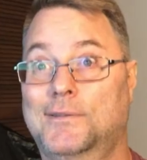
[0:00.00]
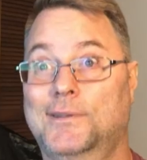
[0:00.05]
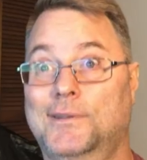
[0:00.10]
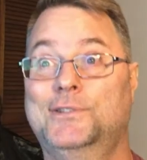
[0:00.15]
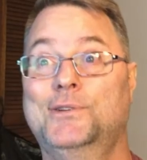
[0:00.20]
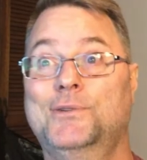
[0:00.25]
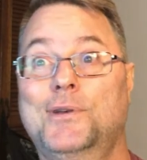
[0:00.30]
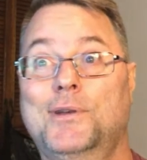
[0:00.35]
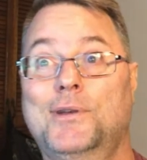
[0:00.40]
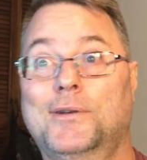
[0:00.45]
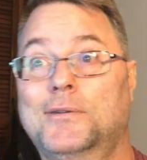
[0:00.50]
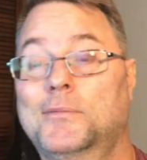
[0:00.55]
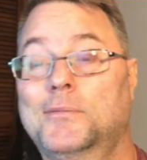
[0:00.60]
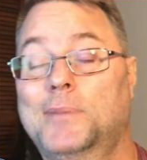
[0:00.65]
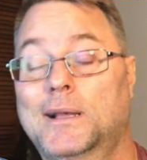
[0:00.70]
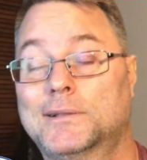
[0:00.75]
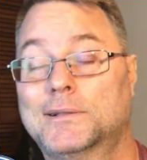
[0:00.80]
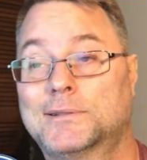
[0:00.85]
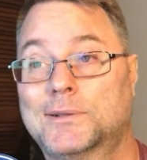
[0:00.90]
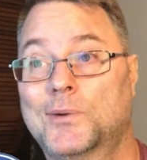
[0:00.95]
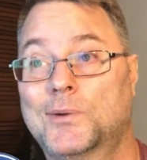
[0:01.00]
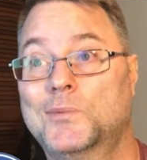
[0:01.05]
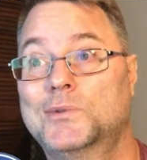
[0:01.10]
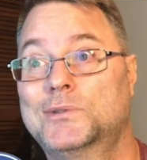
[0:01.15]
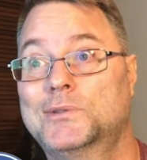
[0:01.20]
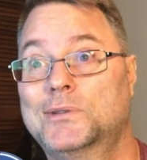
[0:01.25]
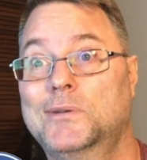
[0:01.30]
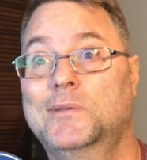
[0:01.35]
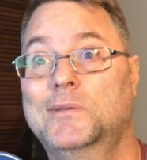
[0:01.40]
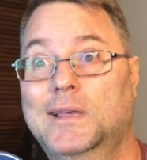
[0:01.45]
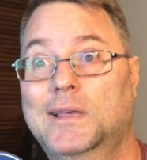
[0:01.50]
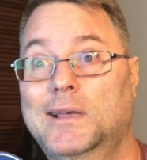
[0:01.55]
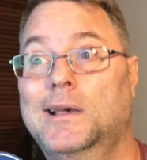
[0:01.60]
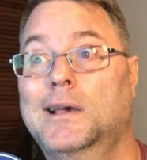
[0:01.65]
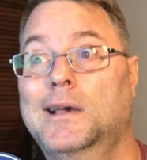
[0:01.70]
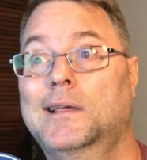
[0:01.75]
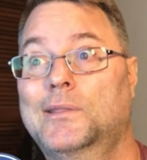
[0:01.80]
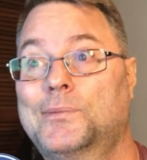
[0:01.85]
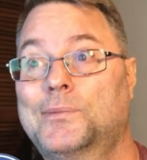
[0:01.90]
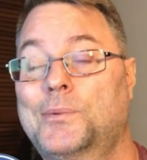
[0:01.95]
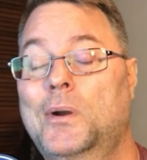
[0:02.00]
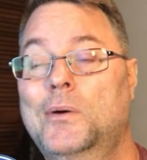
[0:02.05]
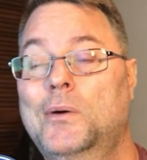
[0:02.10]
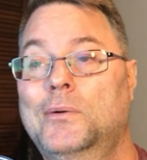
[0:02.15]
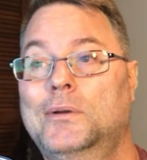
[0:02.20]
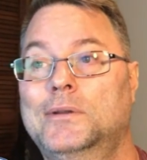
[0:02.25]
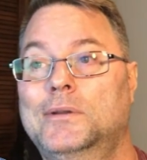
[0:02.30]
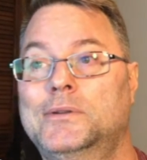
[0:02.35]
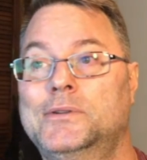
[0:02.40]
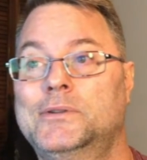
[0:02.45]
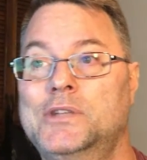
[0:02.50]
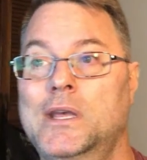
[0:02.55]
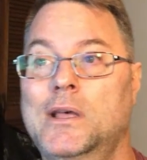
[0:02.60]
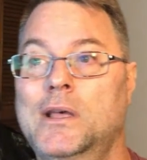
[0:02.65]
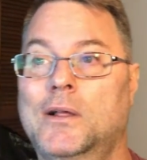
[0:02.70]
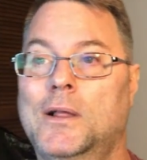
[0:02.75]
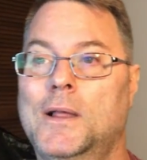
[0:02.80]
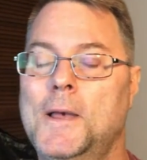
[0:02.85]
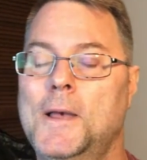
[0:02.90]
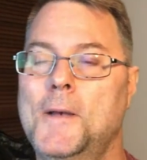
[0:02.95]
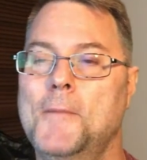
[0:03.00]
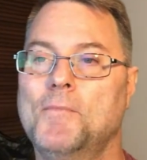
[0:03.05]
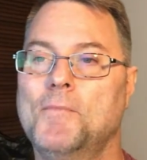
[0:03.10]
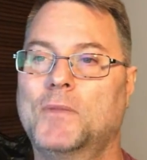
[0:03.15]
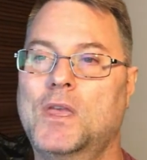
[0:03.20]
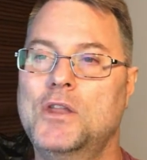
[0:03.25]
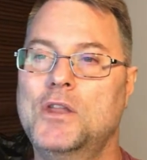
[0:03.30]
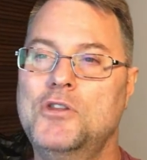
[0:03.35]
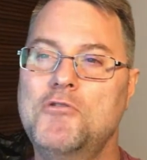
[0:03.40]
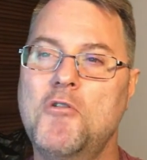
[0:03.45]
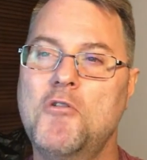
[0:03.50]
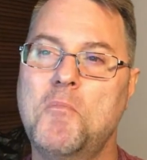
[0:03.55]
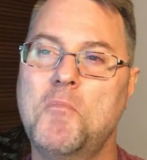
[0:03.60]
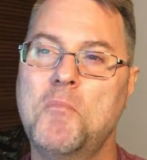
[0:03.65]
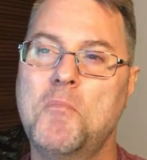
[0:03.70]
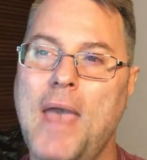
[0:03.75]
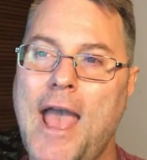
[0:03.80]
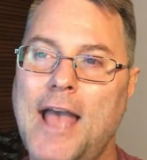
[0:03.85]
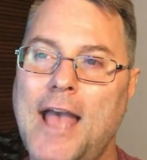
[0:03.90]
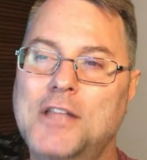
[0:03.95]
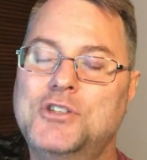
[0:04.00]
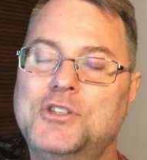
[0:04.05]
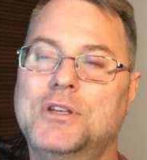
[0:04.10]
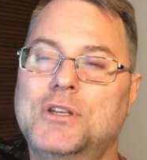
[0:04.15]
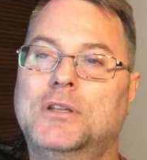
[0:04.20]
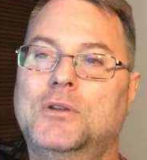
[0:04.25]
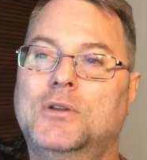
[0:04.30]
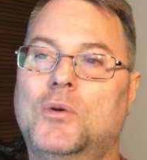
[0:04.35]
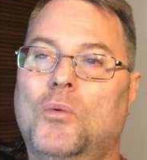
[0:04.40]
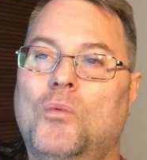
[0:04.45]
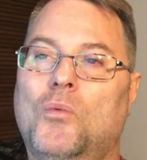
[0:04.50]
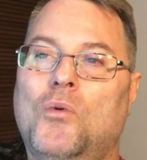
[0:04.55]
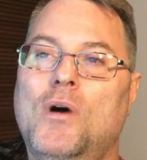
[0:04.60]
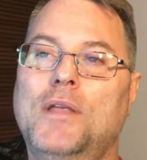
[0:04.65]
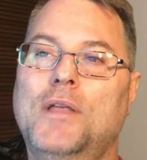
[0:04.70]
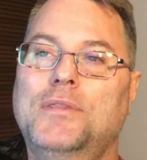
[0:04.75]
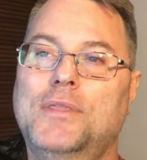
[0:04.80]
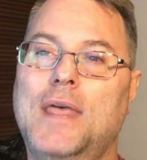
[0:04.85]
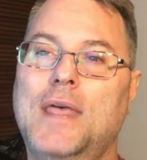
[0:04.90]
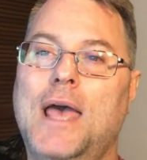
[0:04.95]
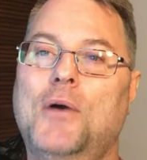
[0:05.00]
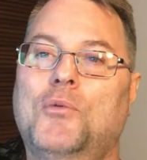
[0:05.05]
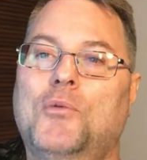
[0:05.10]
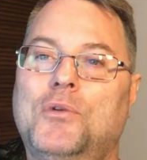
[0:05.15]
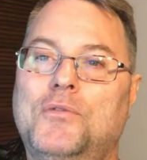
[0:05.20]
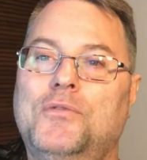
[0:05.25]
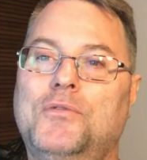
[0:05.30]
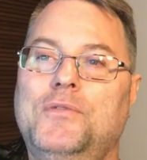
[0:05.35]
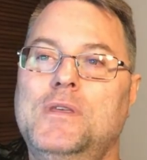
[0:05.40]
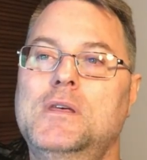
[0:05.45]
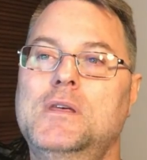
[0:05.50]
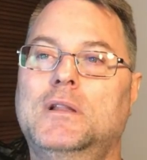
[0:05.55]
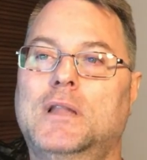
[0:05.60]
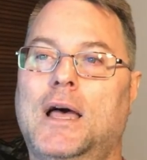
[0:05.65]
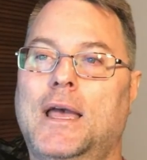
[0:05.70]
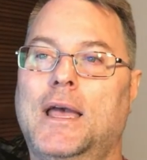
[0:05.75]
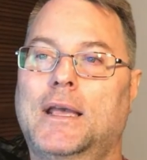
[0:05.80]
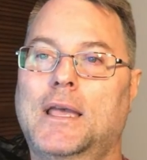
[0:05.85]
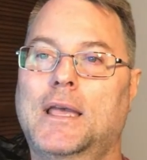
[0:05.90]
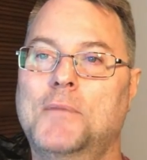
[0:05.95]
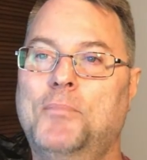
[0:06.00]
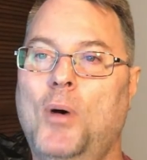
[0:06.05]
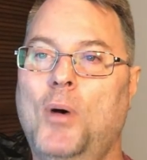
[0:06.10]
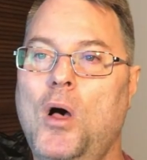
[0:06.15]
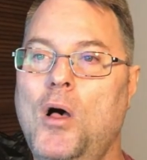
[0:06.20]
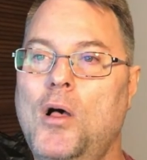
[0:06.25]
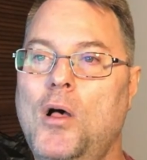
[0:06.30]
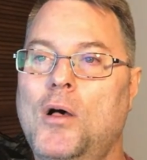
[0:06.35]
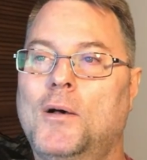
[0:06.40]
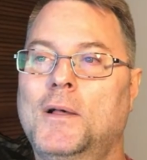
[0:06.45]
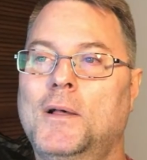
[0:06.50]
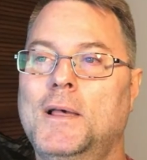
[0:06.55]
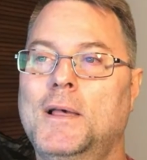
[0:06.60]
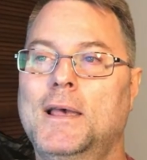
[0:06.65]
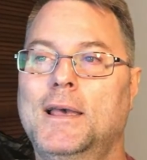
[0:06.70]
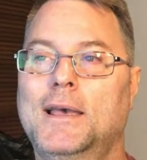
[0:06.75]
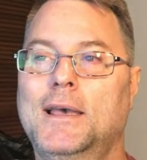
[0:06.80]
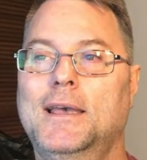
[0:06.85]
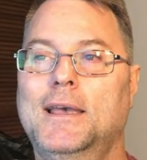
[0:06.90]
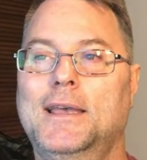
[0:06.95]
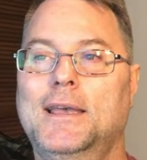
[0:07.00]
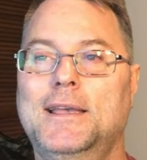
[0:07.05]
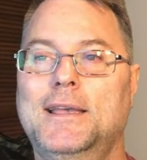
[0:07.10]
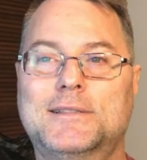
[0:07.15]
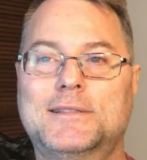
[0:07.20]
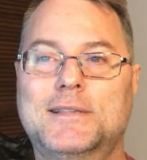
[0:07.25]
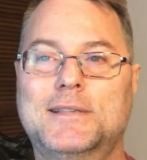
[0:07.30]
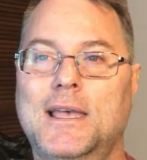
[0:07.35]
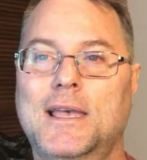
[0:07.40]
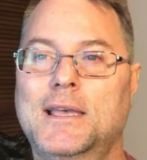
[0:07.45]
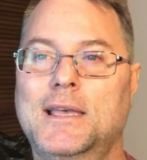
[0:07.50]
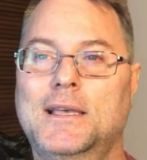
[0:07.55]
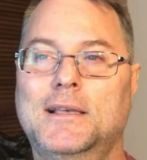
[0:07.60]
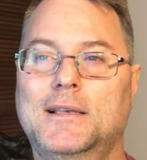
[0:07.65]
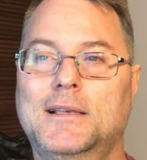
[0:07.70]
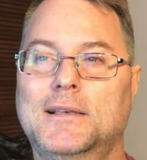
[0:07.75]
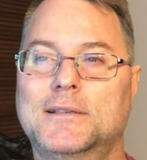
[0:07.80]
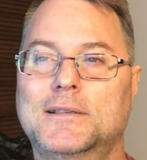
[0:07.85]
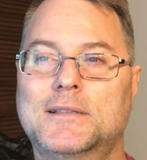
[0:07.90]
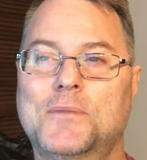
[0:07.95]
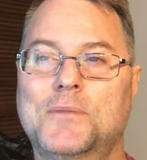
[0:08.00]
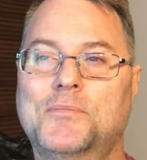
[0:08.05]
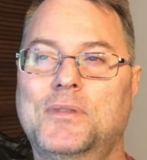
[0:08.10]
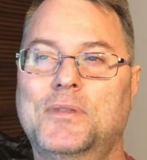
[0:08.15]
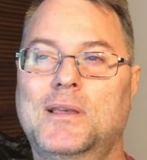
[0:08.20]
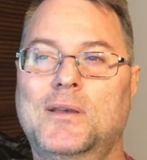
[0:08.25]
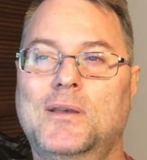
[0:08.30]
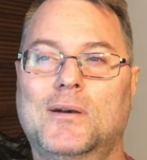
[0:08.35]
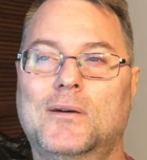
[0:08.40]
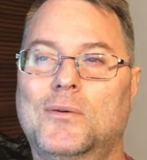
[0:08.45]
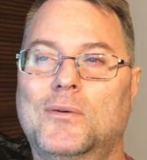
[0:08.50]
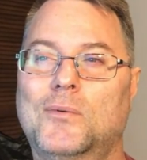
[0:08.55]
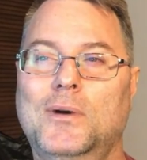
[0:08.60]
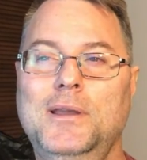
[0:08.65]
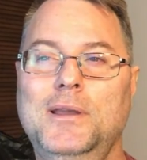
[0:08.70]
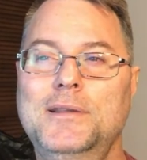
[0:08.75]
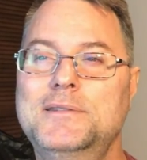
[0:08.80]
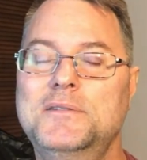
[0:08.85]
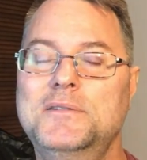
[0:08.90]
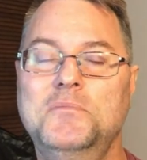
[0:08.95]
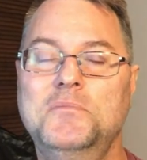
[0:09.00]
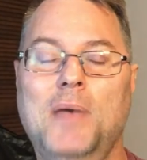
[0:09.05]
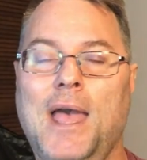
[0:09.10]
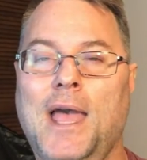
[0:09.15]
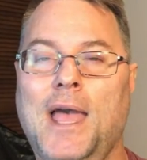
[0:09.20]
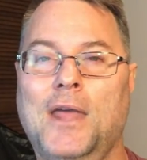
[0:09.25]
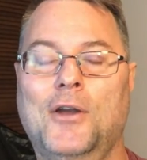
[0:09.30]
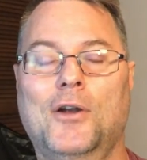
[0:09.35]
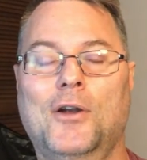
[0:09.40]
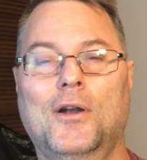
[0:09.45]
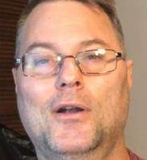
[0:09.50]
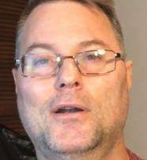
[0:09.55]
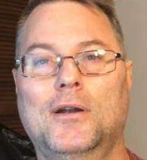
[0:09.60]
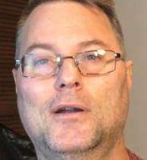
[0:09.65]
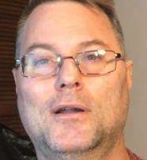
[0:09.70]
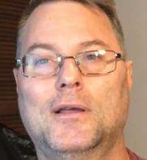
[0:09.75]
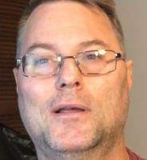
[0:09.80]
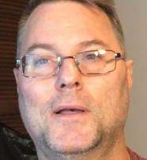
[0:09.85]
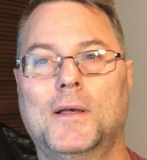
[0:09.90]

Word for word: thrown in jail. Can you imagine what that would feel like? And Paul, he's saying something, what does it matter? I'm here